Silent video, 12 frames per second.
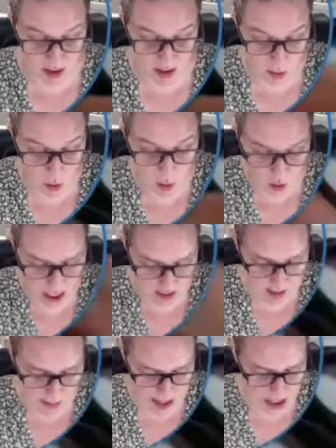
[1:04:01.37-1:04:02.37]
leaf
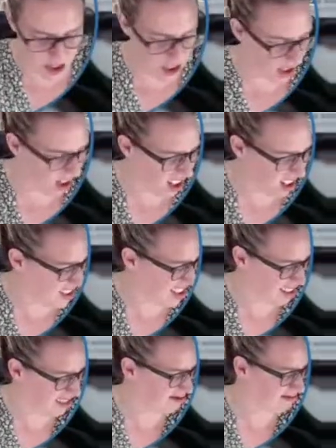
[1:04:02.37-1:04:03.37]
image, they kind of
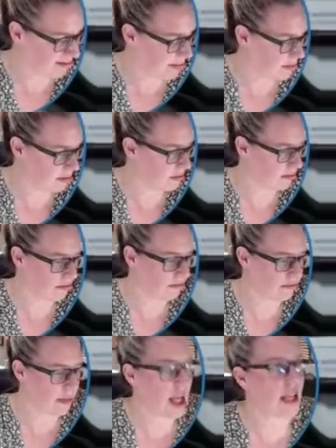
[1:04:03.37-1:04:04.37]
don't,
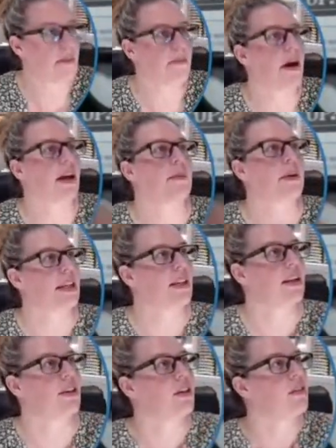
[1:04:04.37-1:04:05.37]
in my
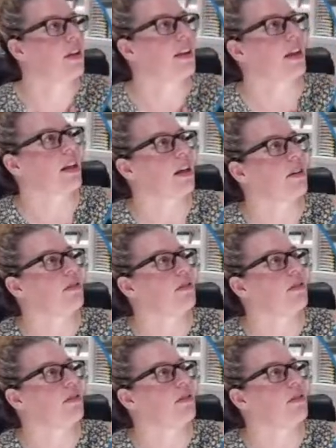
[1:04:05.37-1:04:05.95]
opinion, I don't think they go